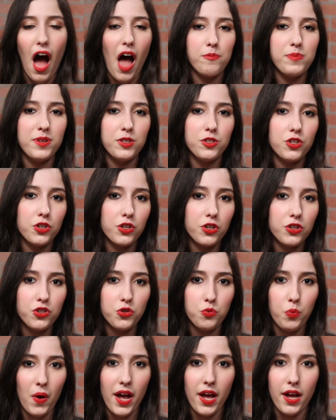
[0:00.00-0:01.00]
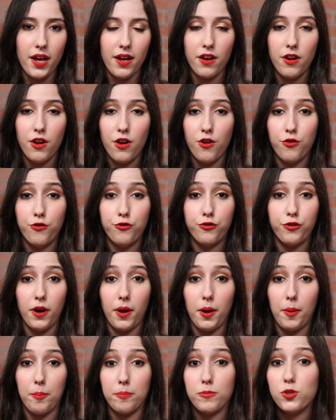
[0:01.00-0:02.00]
I've been turned away
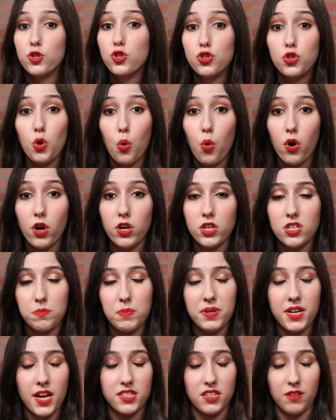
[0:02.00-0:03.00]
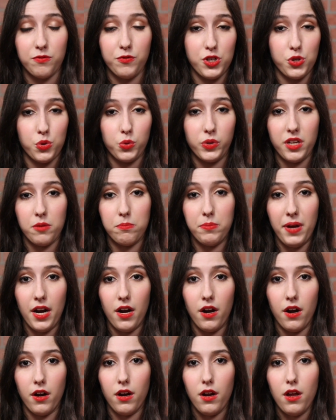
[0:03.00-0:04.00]
from stores because I'm visually
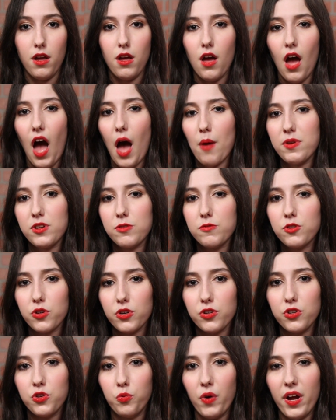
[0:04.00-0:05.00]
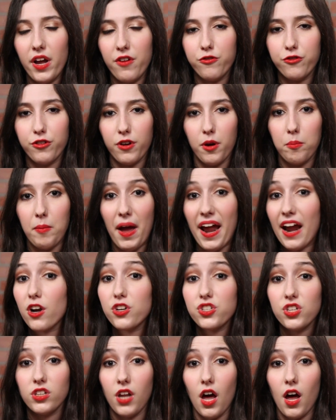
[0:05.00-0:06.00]
impaired. I've been turned away from
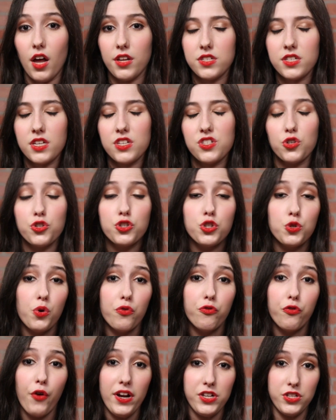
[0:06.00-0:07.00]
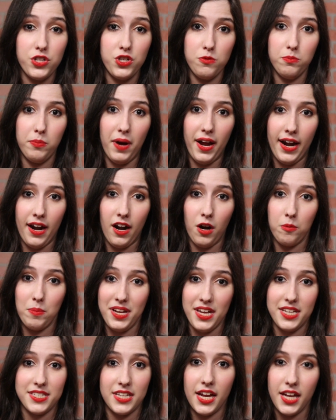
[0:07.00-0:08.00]
hair salons because they're too afraid to do my hair
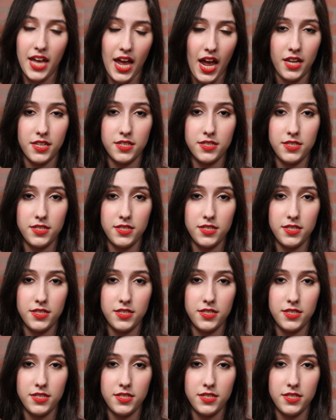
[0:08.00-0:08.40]
because I can't